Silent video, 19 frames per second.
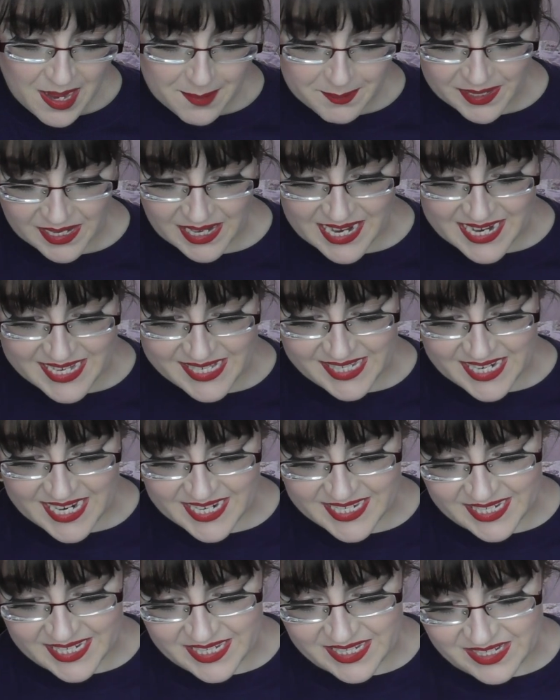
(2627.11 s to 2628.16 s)
but at least he
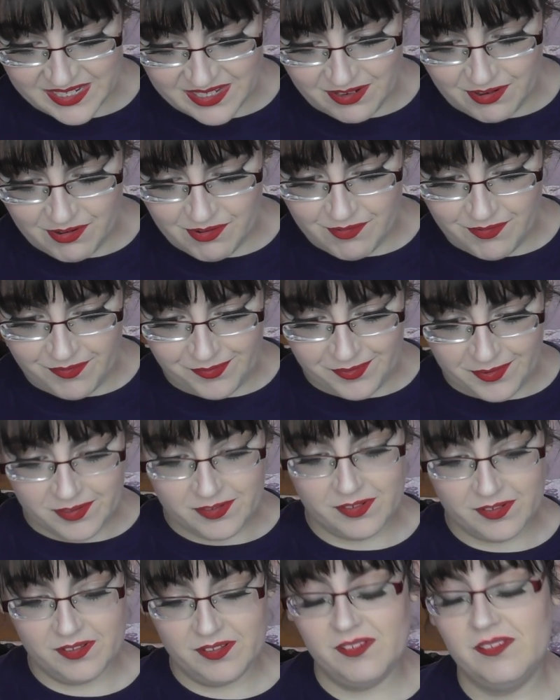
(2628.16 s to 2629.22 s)
didn't go
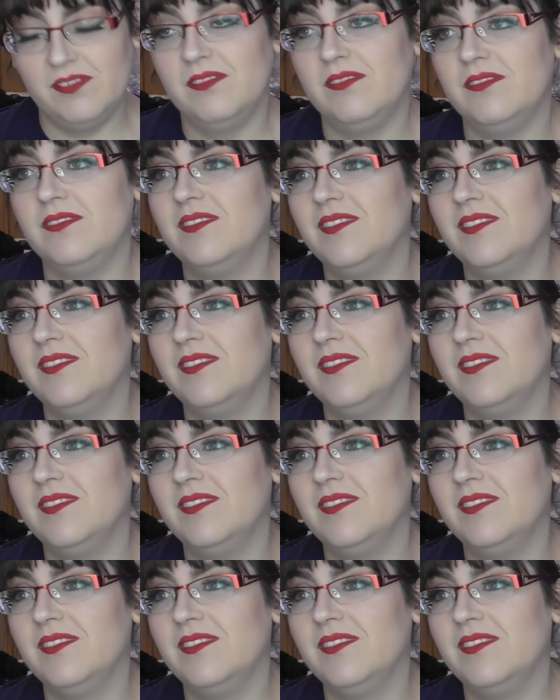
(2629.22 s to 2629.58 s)
full